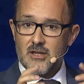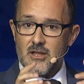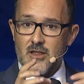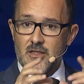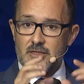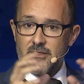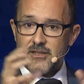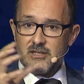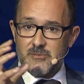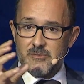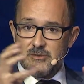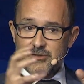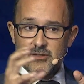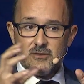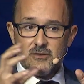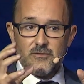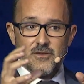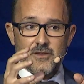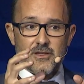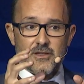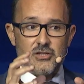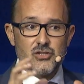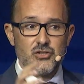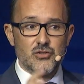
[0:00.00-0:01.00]
the
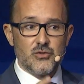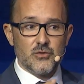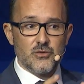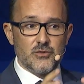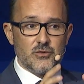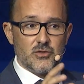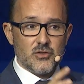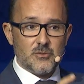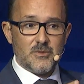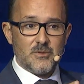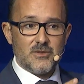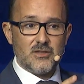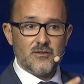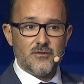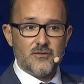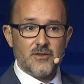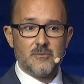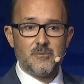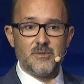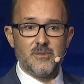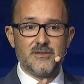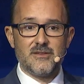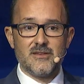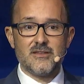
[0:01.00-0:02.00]
specific issues to specific
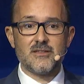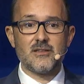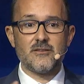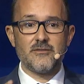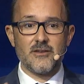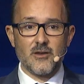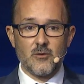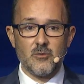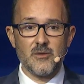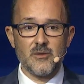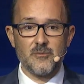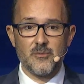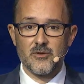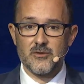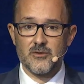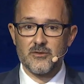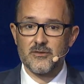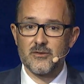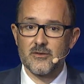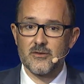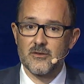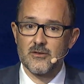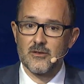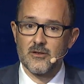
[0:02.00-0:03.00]
pieces of
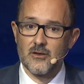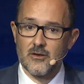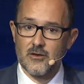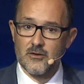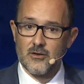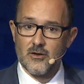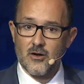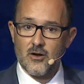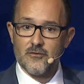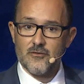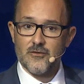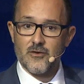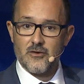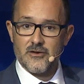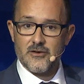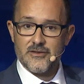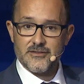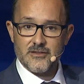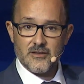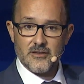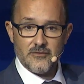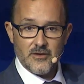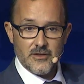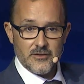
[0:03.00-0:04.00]
equipment of our
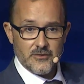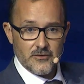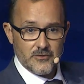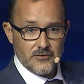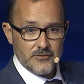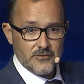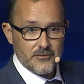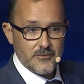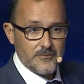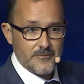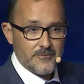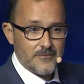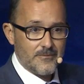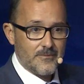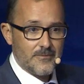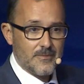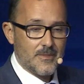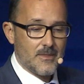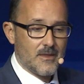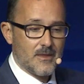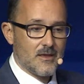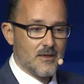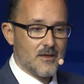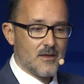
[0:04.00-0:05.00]
excavators.
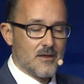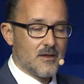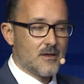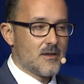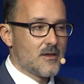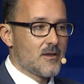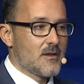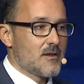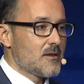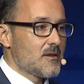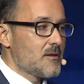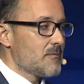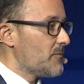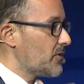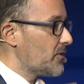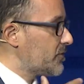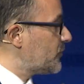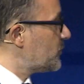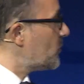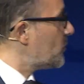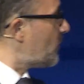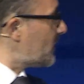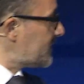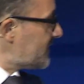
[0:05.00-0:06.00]
But you know what